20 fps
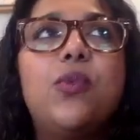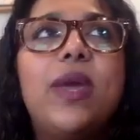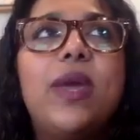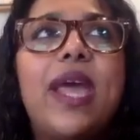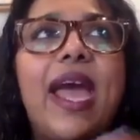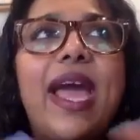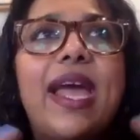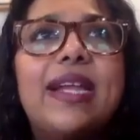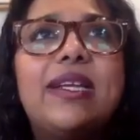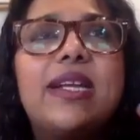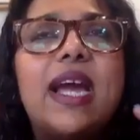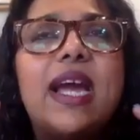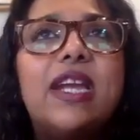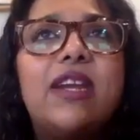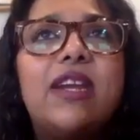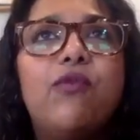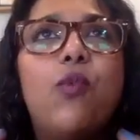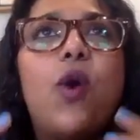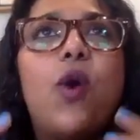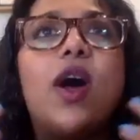So we had
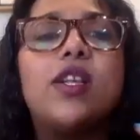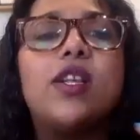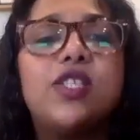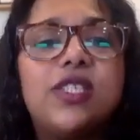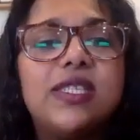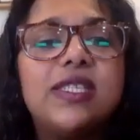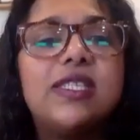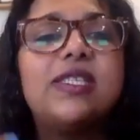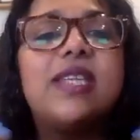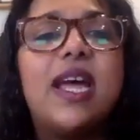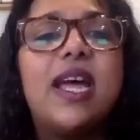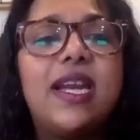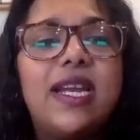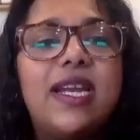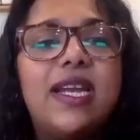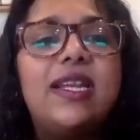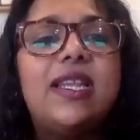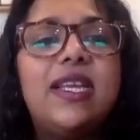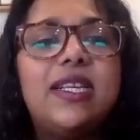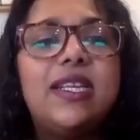kind of watched and
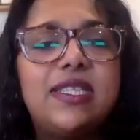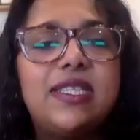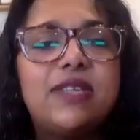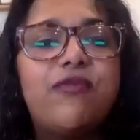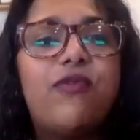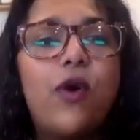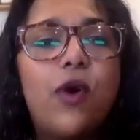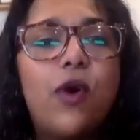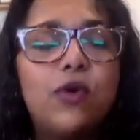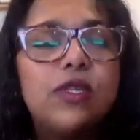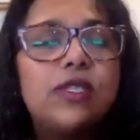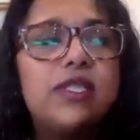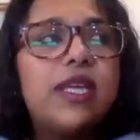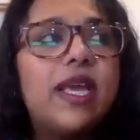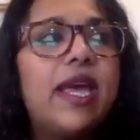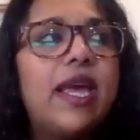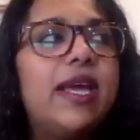studied these folks,